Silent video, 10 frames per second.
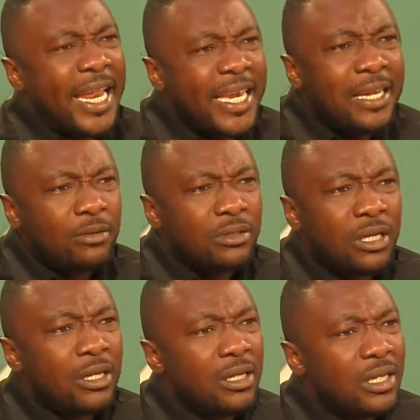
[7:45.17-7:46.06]

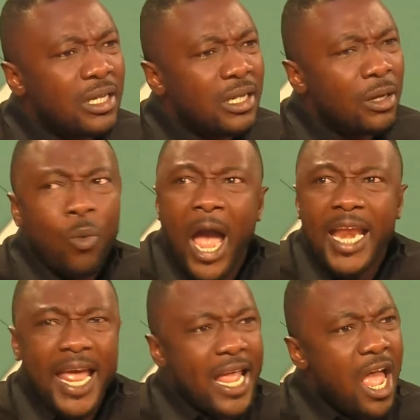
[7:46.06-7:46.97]
GFA ba ye minim at
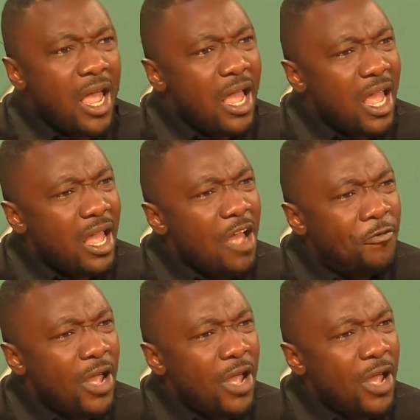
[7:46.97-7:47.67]
the papa bia ye nya free